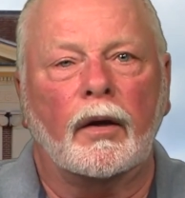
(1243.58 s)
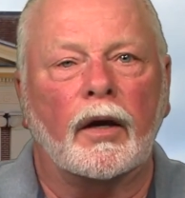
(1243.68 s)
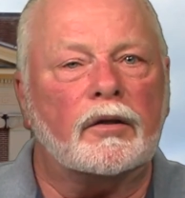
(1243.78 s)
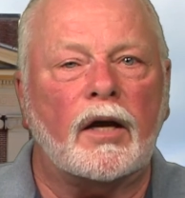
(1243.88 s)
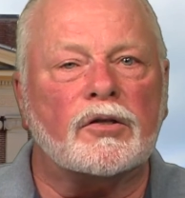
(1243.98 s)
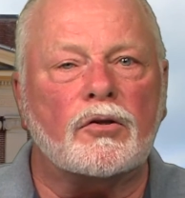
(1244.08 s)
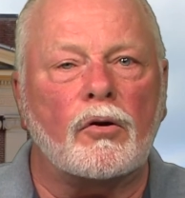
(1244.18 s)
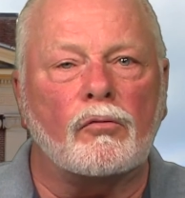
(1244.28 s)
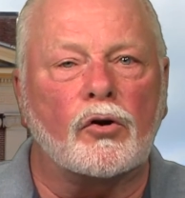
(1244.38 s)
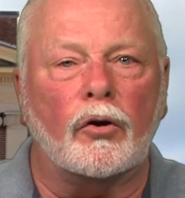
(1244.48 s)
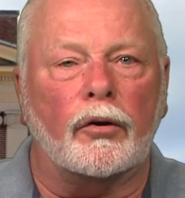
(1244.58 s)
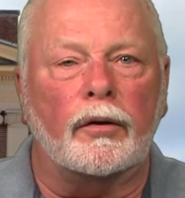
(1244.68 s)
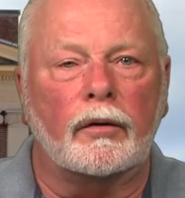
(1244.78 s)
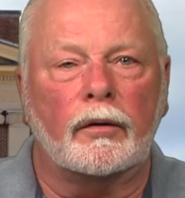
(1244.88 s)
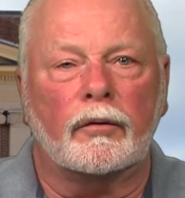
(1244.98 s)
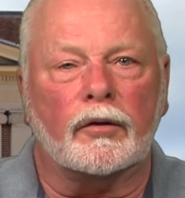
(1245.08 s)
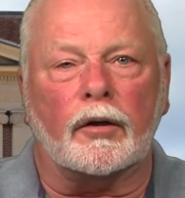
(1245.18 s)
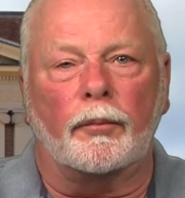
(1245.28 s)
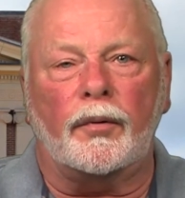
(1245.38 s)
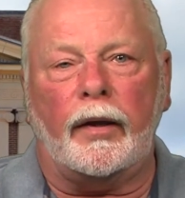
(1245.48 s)
It does no good to
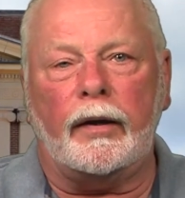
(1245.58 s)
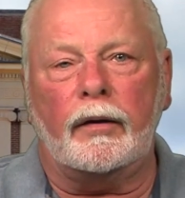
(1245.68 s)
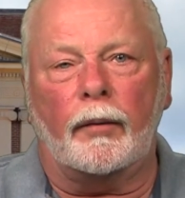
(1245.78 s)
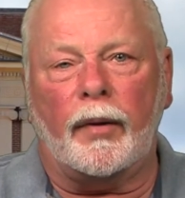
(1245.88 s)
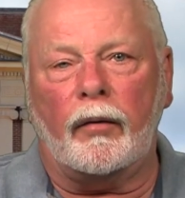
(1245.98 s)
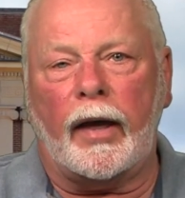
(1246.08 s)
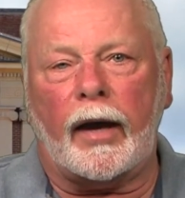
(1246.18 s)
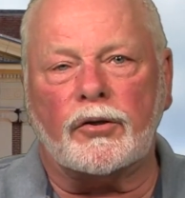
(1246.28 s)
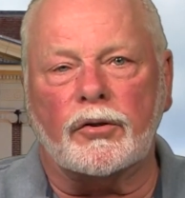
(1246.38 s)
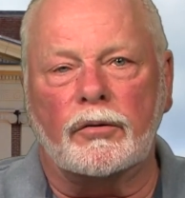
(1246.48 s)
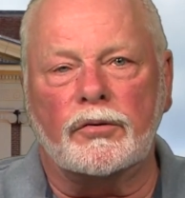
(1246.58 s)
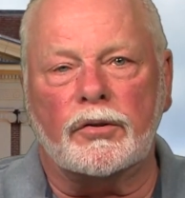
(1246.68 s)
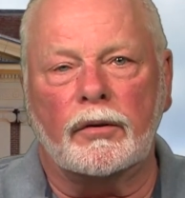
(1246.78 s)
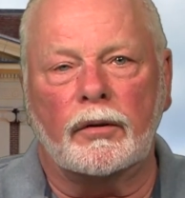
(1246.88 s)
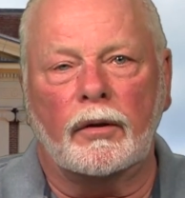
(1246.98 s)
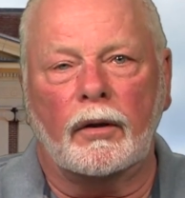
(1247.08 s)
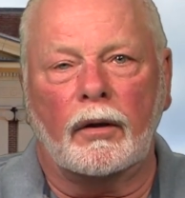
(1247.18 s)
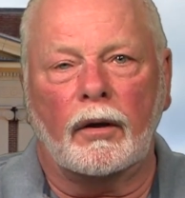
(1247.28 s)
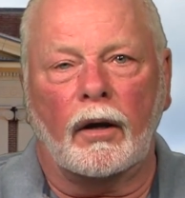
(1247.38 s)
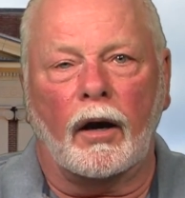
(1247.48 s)
complain about actions
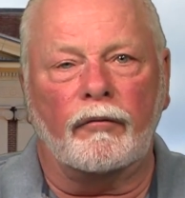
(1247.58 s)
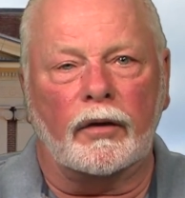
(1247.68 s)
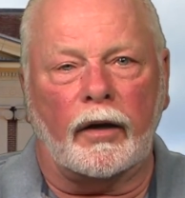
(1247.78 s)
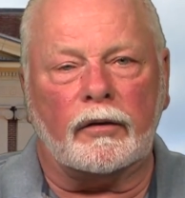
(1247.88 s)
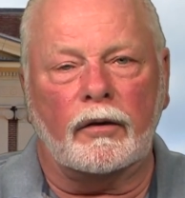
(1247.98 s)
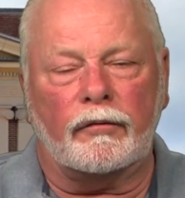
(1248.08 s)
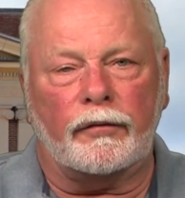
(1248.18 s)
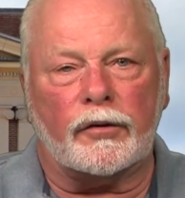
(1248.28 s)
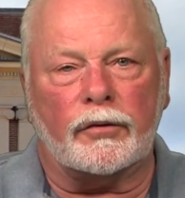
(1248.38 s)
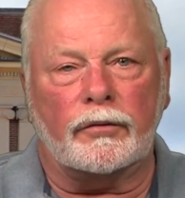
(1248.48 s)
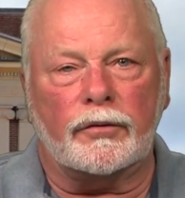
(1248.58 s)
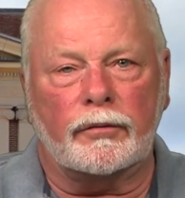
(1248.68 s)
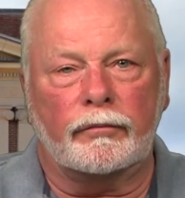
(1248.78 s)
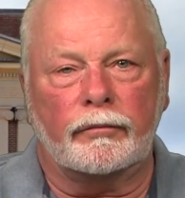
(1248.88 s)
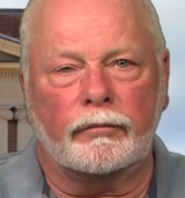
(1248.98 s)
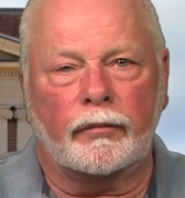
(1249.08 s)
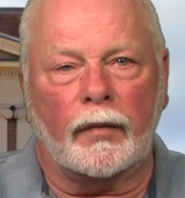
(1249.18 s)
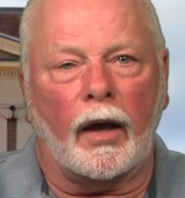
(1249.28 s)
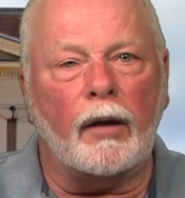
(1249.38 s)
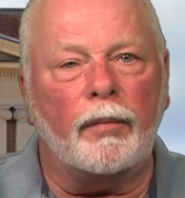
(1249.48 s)
of elected officials.
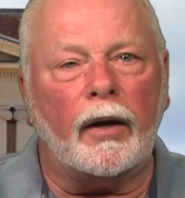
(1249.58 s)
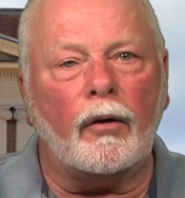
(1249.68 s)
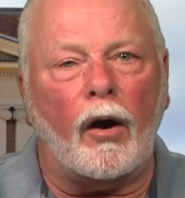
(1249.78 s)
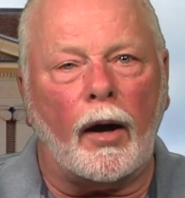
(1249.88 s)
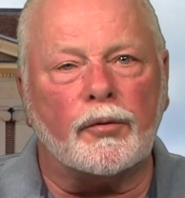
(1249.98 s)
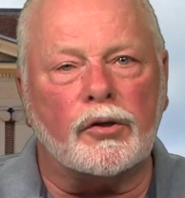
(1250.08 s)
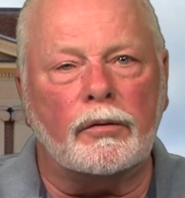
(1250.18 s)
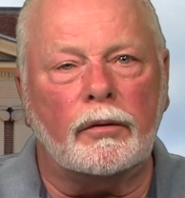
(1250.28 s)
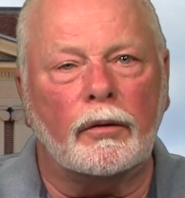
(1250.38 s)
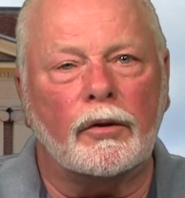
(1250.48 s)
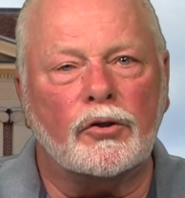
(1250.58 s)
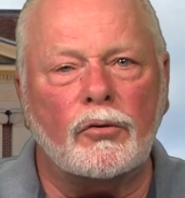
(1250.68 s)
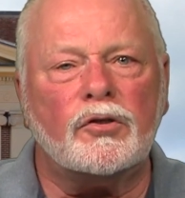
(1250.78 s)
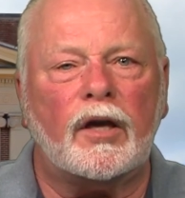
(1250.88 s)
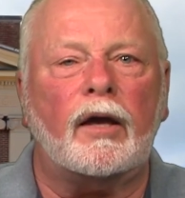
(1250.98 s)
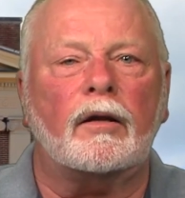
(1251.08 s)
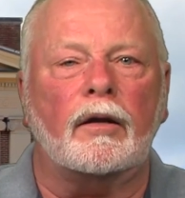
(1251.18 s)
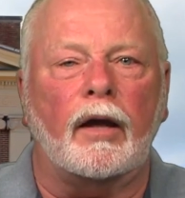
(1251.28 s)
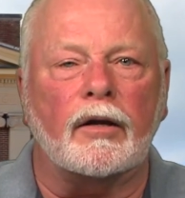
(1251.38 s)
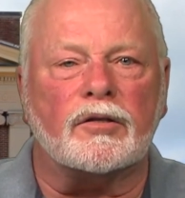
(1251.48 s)
A better option, choose
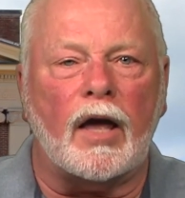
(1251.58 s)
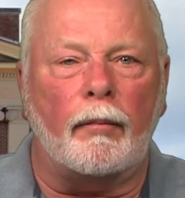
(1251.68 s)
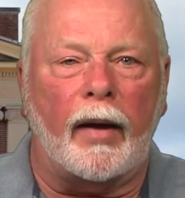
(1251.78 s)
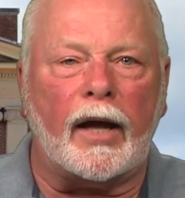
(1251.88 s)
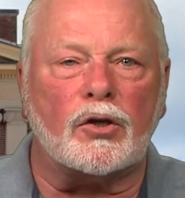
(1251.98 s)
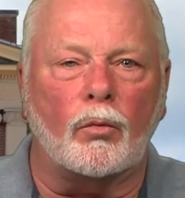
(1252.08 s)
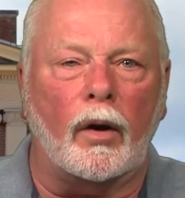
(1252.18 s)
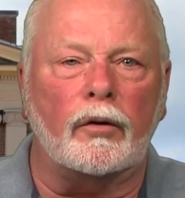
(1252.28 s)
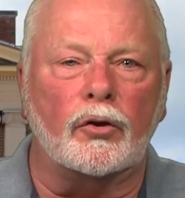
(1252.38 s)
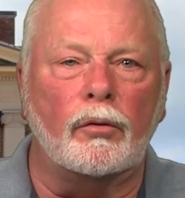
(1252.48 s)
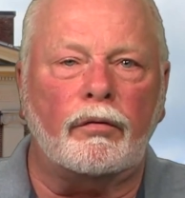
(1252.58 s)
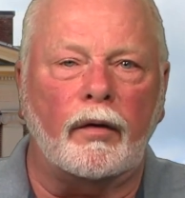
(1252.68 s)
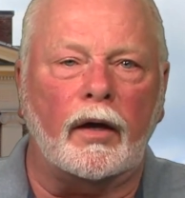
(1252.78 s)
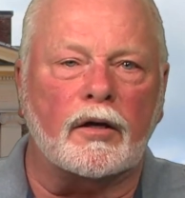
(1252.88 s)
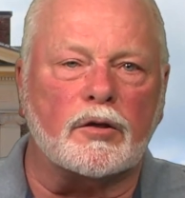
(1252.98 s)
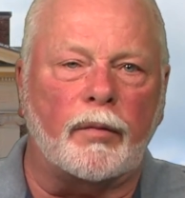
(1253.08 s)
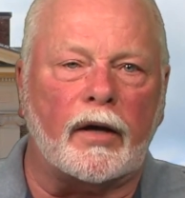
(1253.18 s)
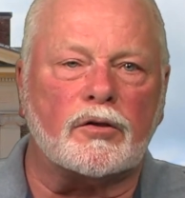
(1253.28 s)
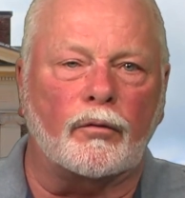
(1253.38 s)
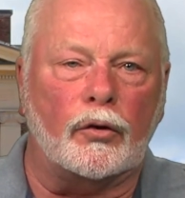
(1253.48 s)
candidates that match what you think is
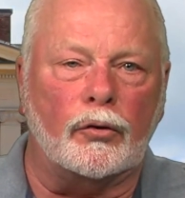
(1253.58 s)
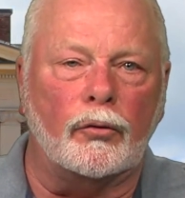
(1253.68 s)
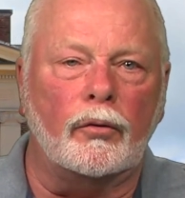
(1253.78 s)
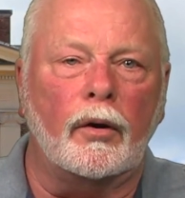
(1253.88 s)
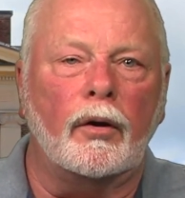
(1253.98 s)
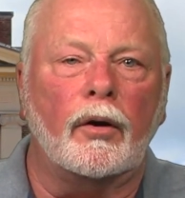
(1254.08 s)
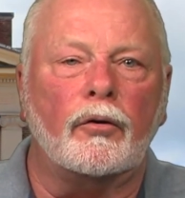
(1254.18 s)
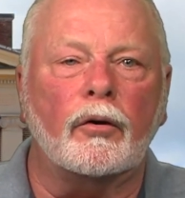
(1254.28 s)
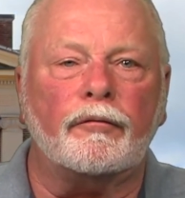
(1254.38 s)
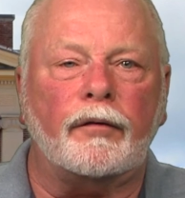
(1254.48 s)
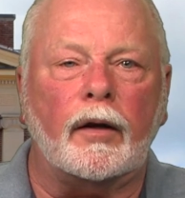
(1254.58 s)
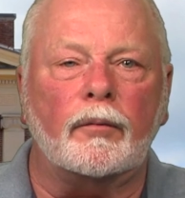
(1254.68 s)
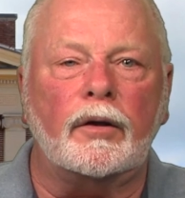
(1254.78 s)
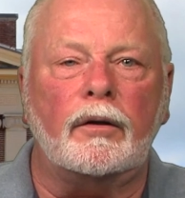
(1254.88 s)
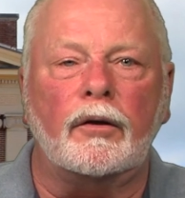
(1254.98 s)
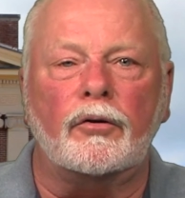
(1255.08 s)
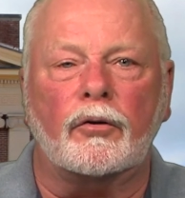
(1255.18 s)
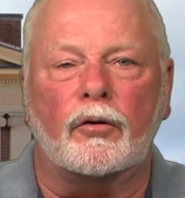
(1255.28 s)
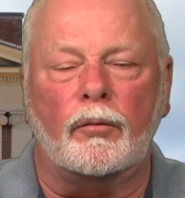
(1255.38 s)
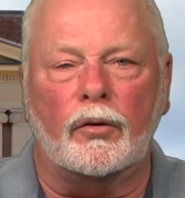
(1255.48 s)
best for you, your family, and your
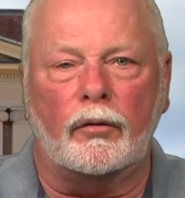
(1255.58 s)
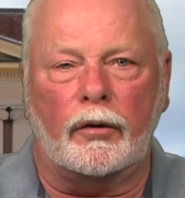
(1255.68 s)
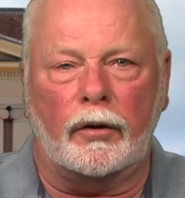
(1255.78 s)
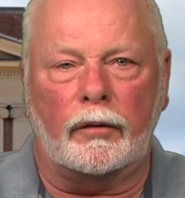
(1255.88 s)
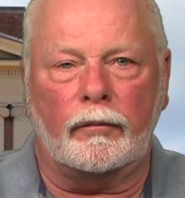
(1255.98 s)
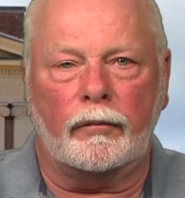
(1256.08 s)
community.